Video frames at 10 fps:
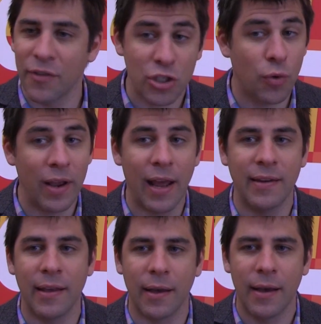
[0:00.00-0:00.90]
I have this great
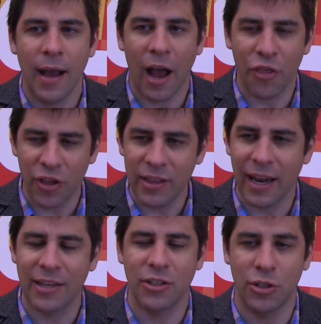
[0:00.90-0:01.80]
idea. I think that
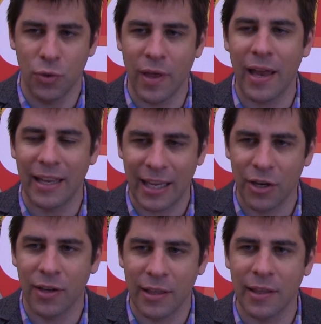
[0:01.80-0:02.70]
I should do that
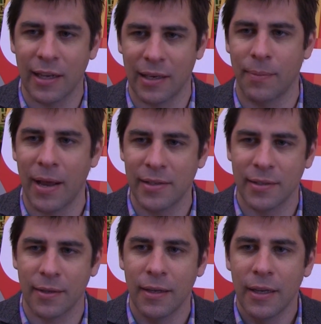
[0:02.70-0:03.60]
here in Lincoln,
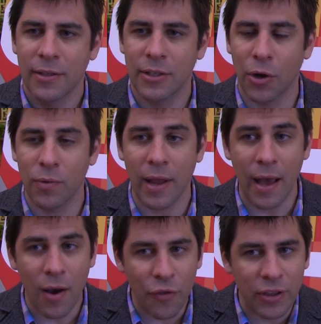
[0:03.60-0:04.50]
Nebraska. So
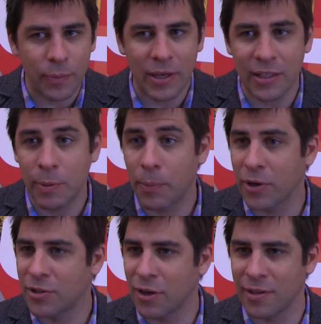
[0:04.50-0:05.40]
now I think because people
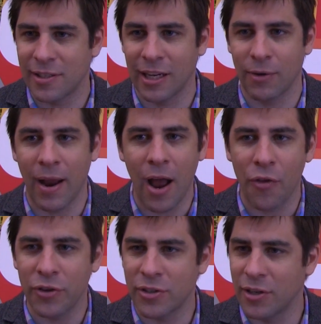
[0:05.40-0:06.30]
are starting to stick around,
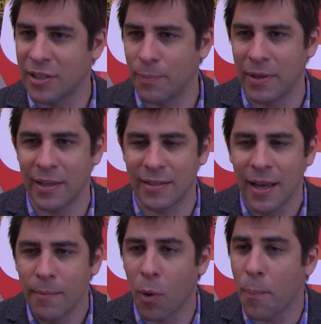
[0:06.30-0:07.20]
there starts to be this
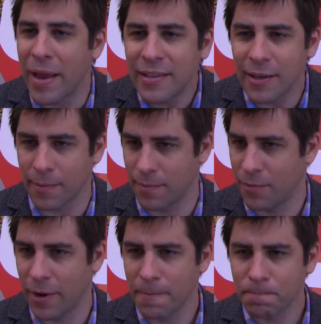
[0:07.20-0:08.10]
momentum,
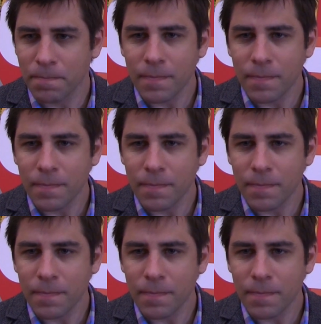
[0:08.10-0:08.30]
right?